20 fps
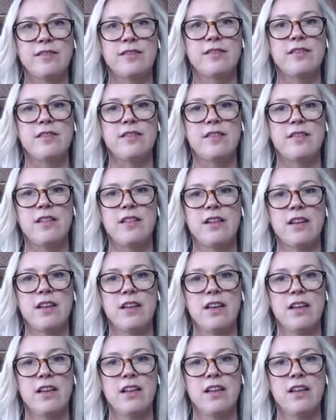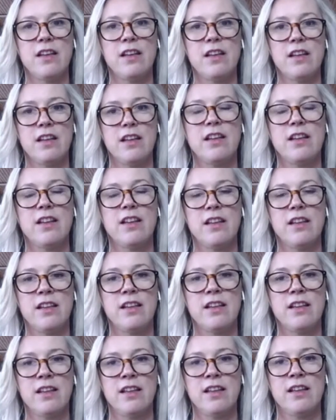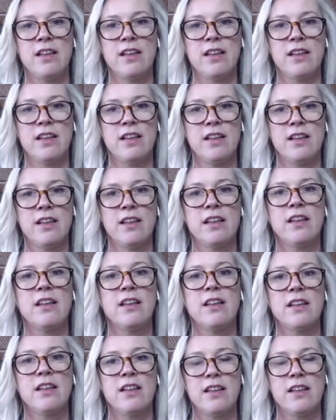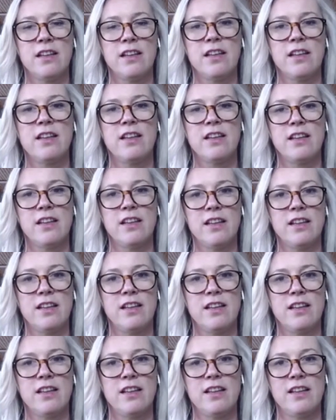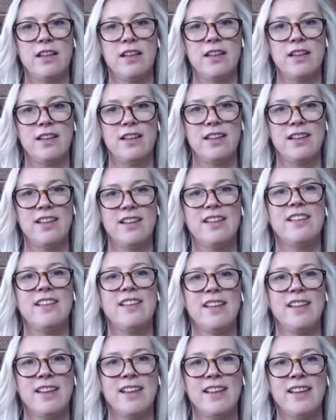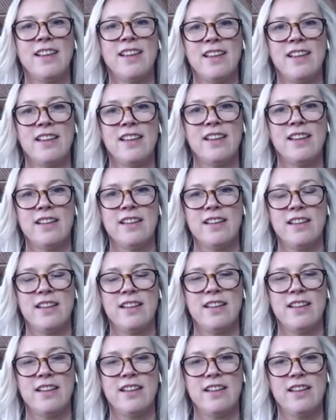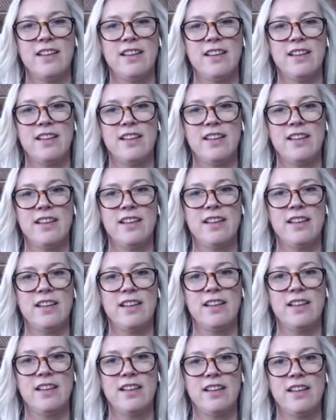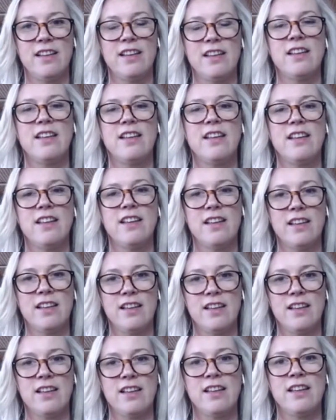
The person shown says nothing.